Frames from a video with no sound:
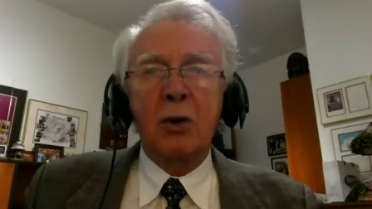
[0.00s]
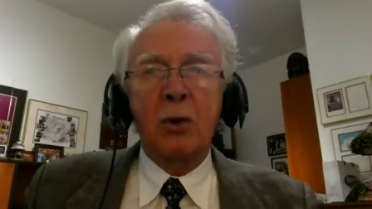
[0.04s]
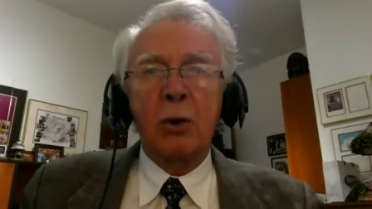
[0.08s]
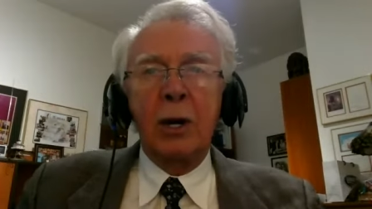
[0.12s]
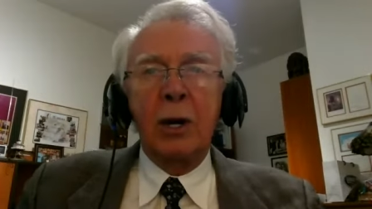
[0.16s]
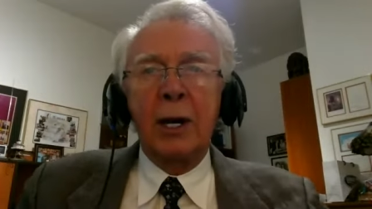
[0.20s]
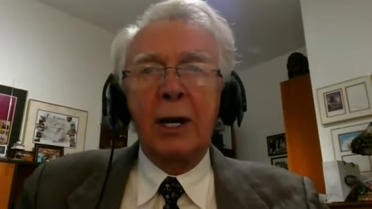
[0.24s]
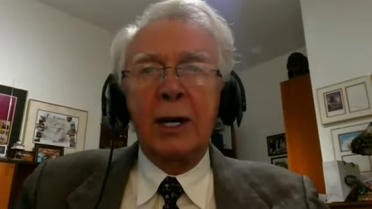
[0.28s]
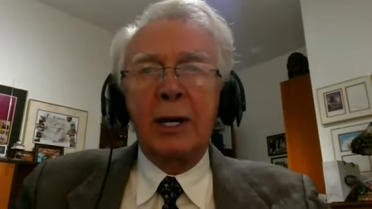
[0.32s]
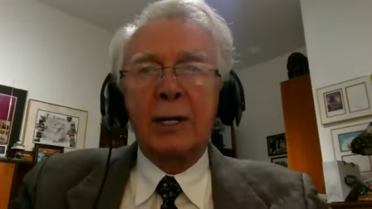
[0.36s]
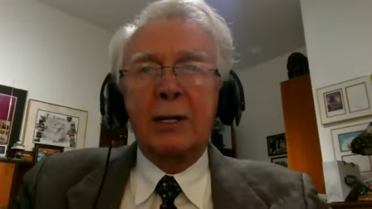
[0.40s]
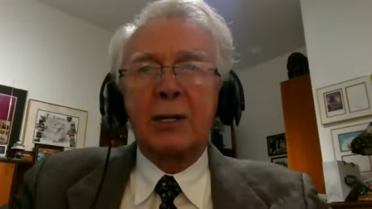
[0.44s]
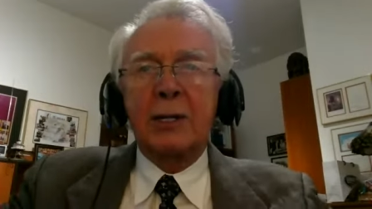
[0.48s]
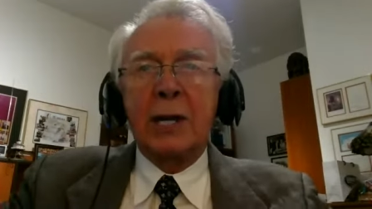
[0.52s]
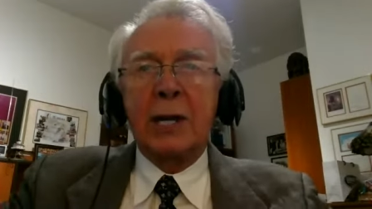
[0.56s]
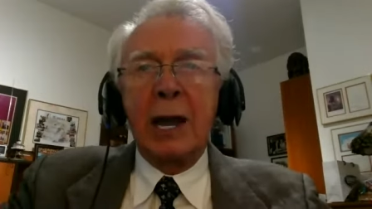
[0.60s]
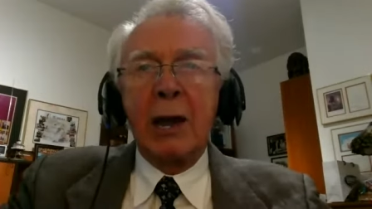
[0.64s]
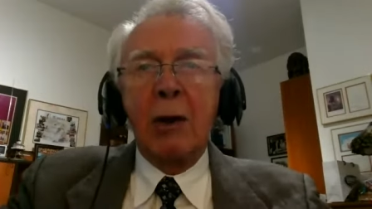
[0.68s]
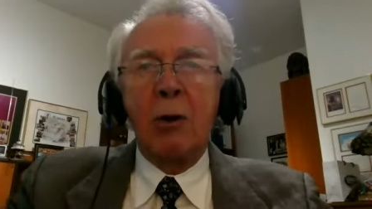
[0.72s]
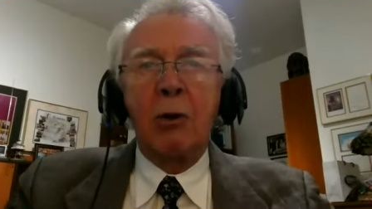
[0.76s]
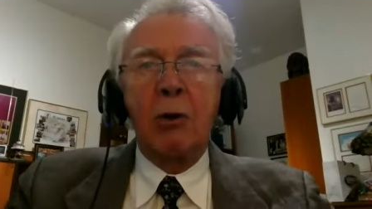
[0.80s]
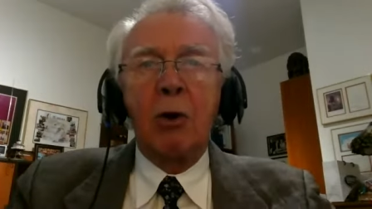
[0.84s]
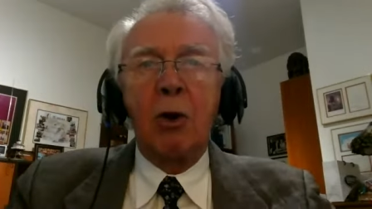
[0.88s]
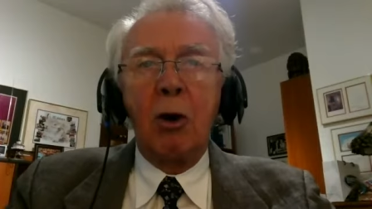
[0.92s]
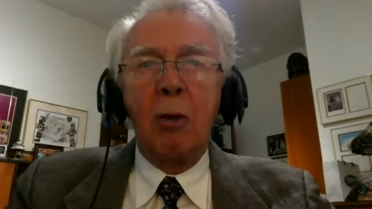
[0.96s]
during his
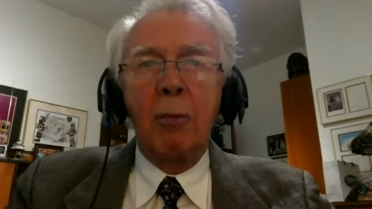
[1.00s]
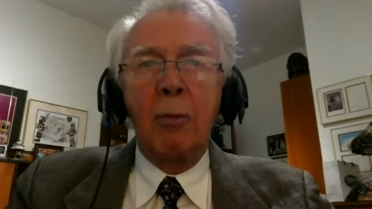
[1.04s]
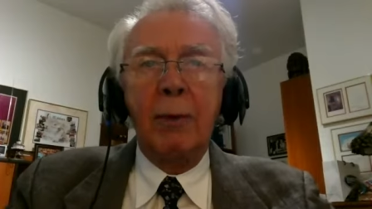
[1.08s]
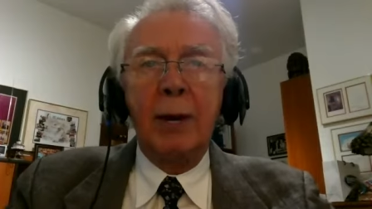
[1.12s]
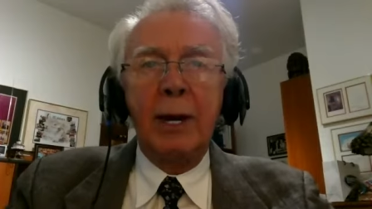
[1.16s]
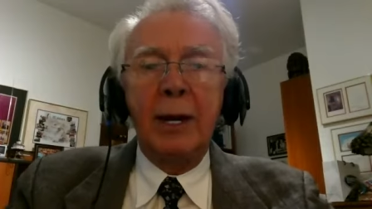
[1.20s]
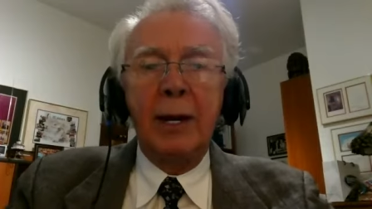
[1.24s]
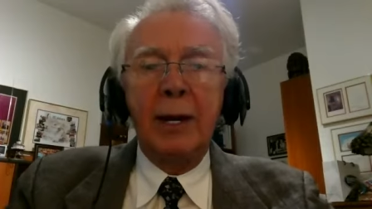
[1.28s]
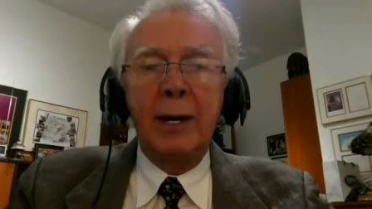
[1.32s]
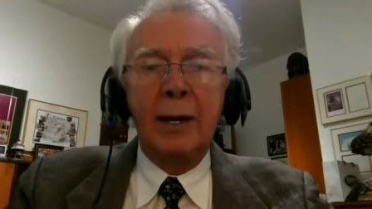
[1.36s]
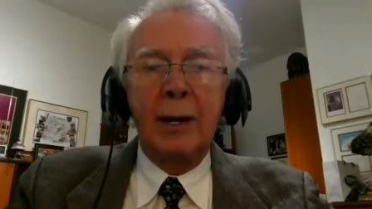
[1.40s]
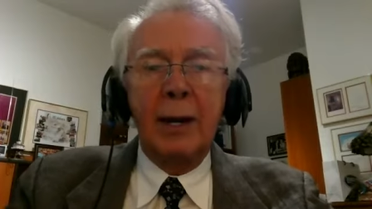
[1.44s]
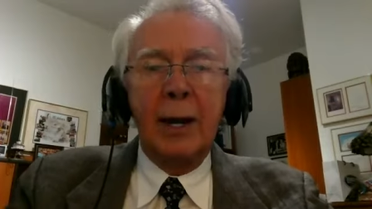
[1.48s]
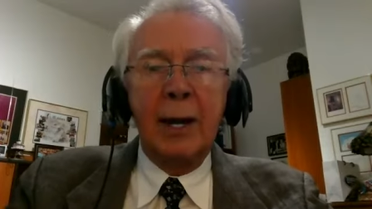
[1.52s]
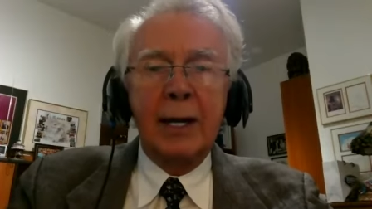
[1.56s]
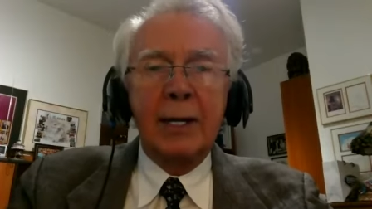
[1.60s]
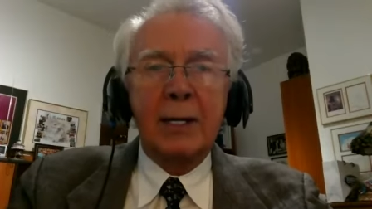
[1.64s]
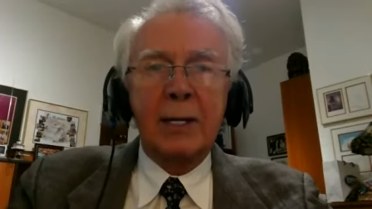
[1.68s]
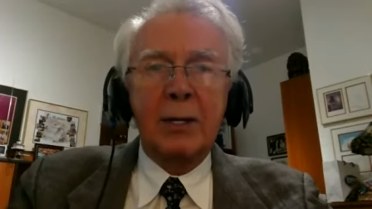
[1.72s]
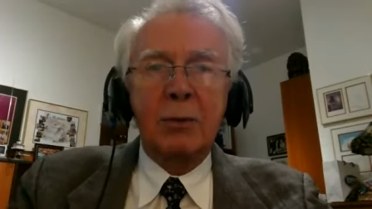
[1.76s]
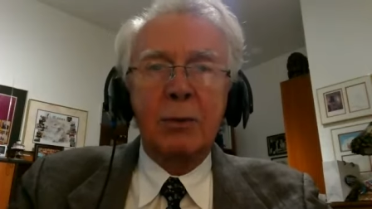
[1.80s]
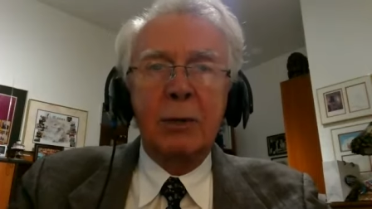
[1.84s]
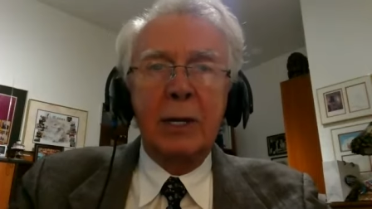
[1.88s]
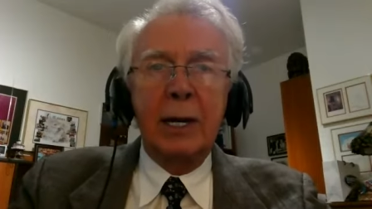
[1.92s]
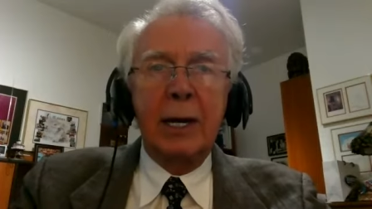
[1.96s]
town hall meeting
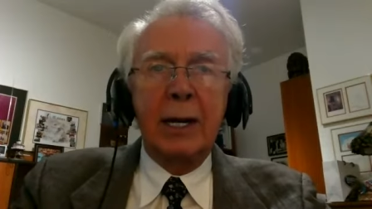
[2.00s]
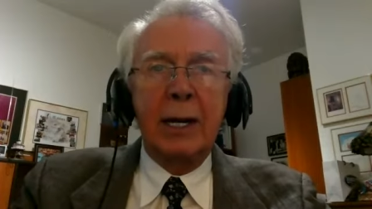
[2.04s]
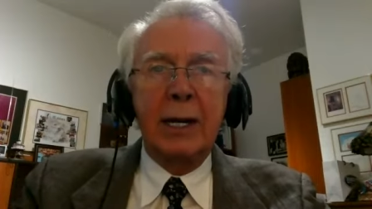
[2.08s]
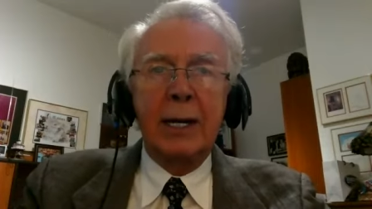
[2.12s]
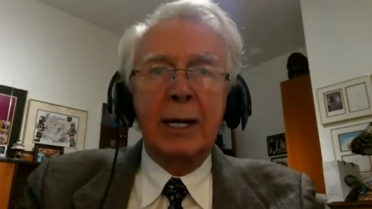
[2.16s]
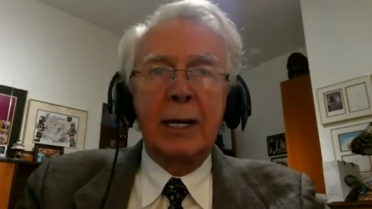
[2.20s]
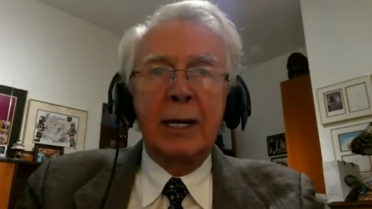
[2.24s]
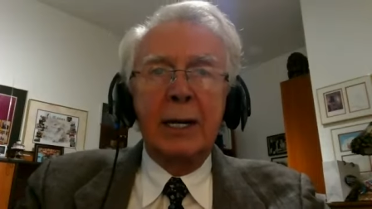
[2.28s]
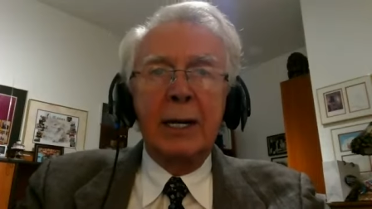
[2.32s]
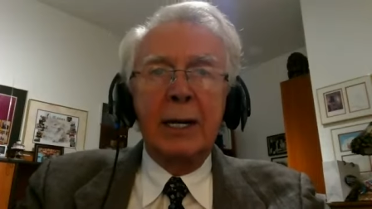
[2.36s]
last week.